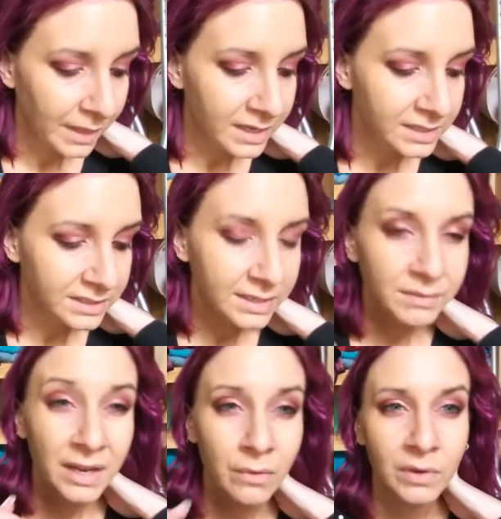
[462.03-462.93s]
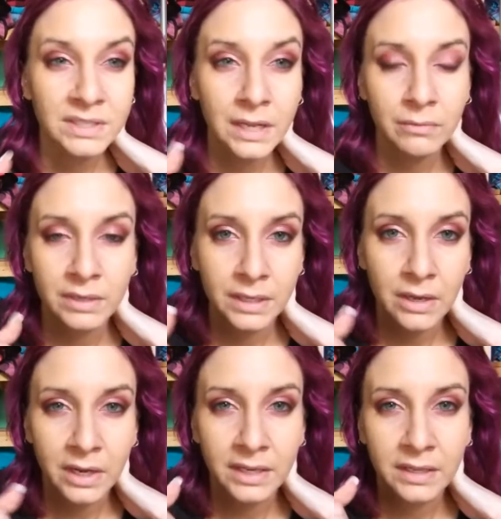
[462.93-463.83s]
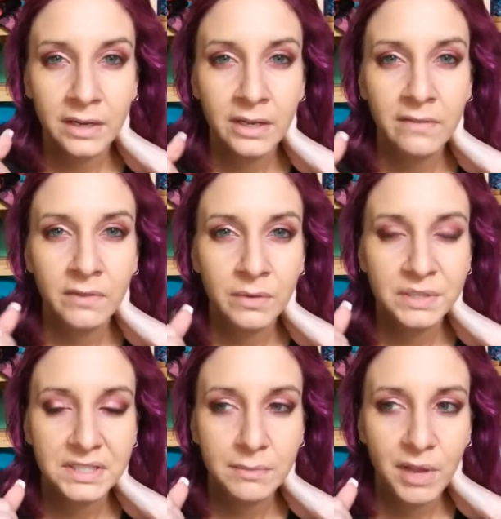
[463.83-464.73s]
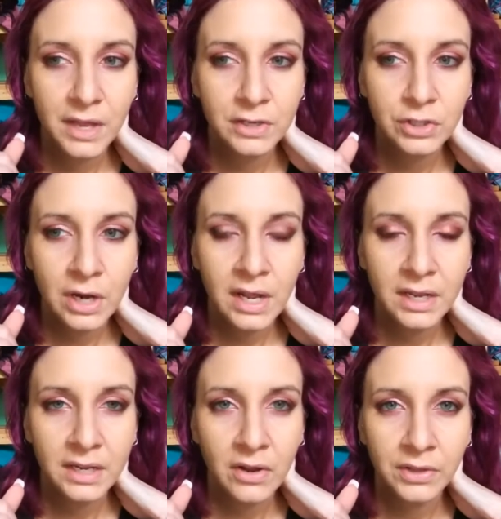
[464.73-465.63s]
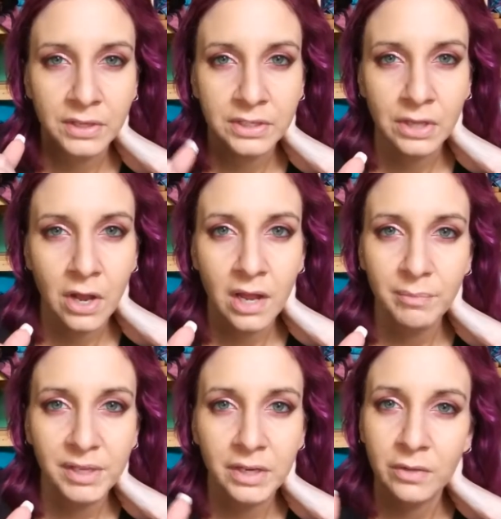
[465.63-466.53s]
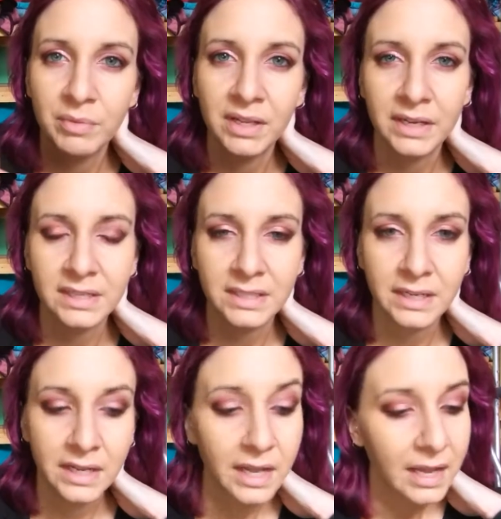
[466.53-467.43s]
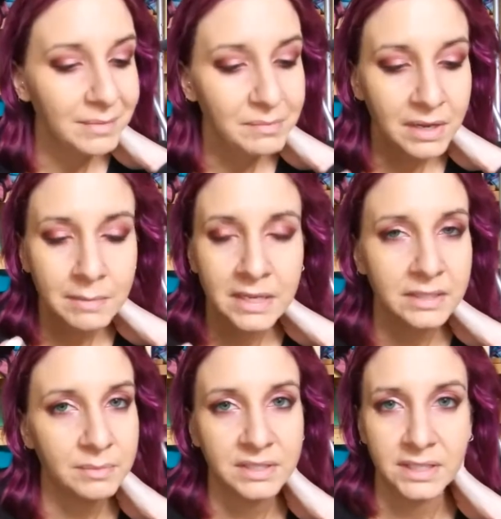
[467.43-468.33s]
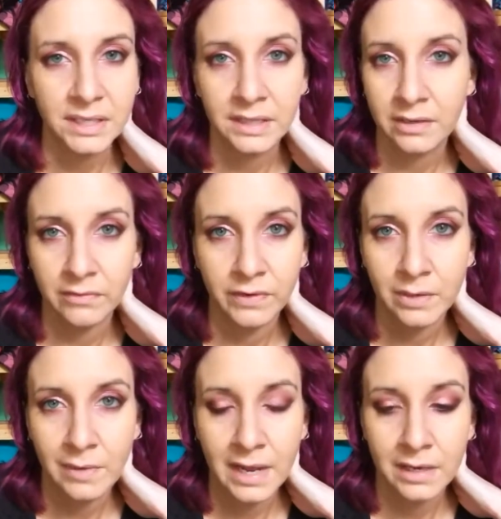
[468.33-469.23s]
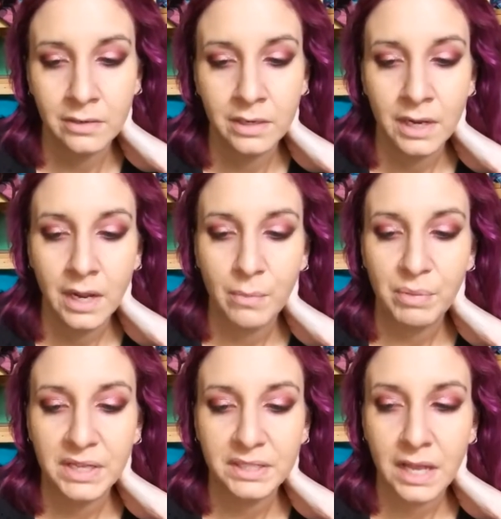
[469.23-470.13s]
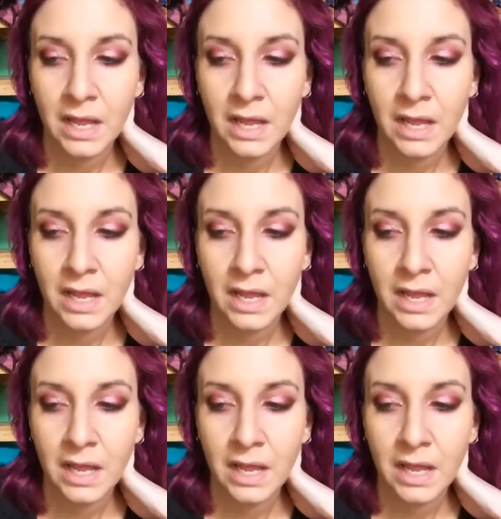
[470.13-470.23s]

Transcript: and it seemed like once I really got in there, even though it seemed kind of dry on the top, you know, but like I said, I mean, maybe it's been sitting there for a while, but